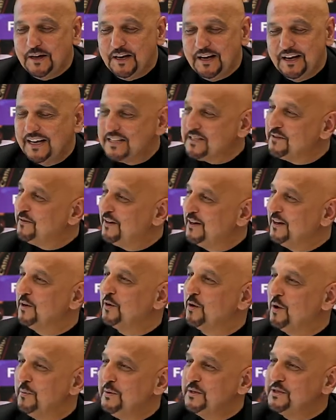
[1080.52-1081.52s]
as a final
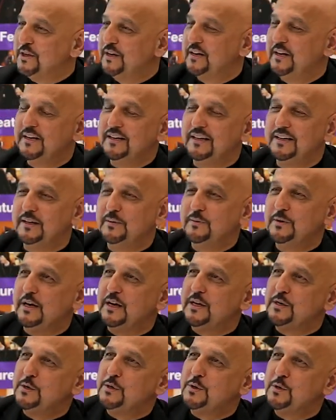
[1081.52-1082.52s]
comment, Jenny,
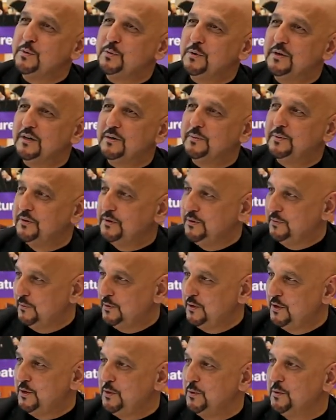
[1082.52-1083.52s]
I know you work
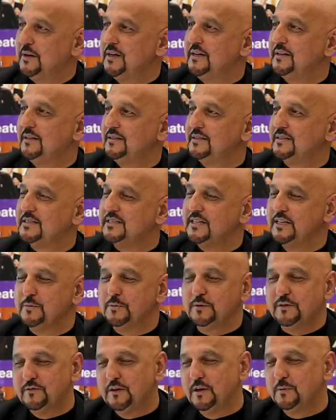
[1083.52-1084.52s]
with the UN and
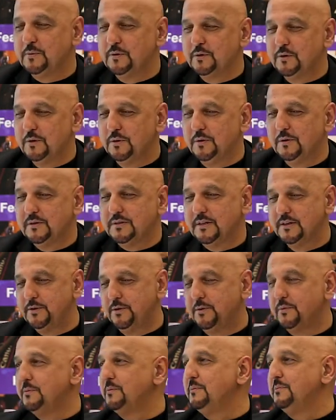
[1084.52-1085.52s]
Sustainable Development Goals,
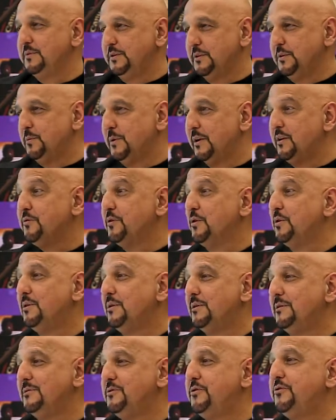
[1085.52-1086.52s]
and one of
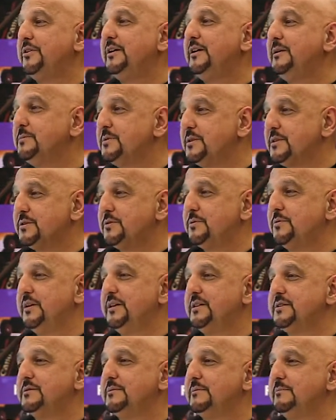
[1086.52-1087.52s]
your dreams is to
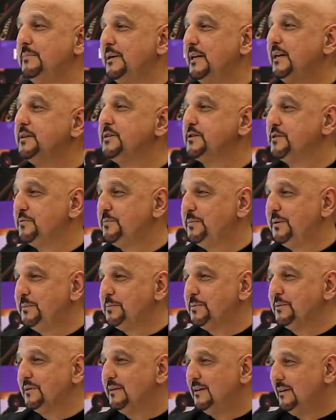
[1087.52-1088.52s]
reach billions of
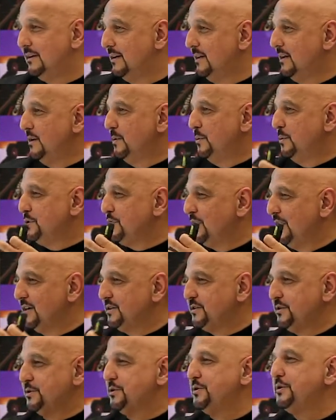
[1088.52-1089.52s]
people. Would you
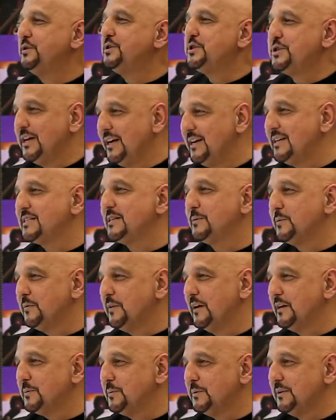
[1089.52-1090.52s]
like to share some of
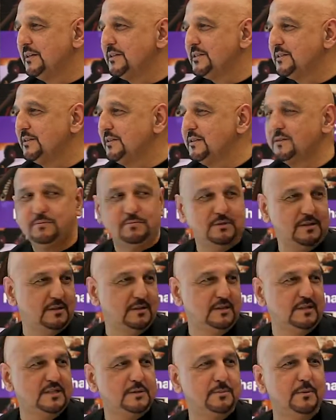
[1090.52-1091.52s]
that with us so that we can
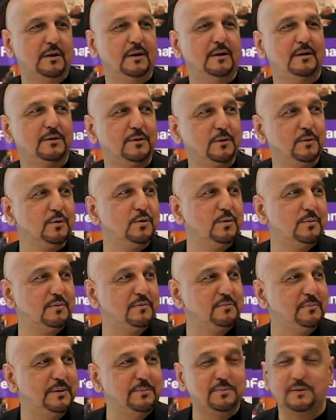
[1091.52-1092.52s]
inspire a whole group
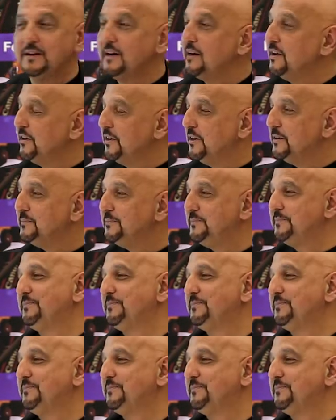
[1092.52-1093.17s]
of people that are here?